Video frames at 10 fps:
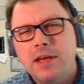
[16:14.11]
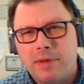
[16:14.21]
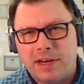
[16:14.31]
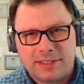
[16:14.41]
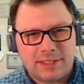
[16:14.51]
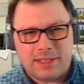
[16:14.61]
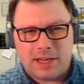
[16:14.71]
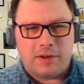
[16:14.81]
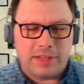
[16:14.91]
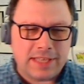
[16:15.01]
But it's, you
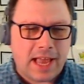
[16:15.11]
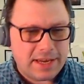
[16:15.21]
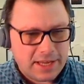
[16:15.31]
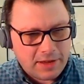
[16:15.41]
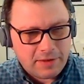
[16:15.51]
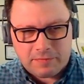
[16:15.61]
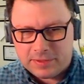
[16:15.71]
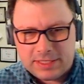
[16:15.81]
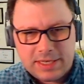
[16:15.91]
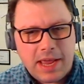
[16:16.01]
know, this idea of
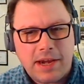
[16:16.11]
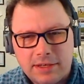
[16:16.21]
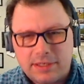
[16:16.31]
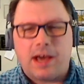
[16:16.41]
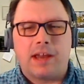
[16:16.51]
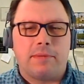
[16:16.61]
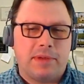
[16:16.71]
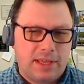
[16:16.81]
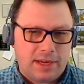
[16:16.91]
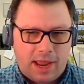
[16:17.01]
state
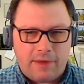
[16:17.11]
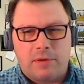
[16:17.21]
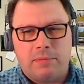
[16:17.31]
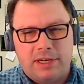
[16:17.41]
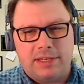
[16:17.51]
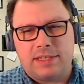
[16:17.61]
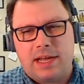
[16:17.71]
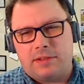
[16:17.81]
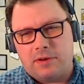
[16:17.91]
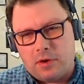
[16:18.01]
autonomy, and everybody's
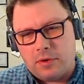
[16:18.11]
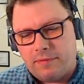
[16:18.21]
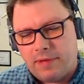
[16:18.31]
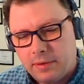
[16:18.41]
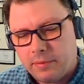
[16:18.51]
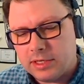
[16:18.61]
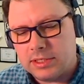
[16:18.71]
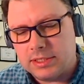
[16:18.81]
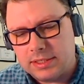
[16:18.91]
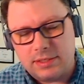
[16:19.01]
got their own
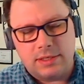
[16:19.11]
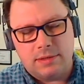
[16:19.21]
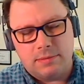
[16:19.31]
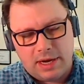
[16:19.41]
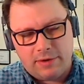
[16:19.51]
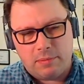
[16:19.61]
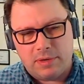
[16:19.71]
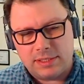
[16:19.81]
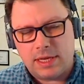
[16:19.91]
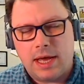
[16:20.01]
evaluation system and
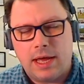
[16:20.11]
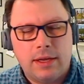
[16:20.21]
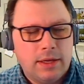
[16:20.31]
everybody's got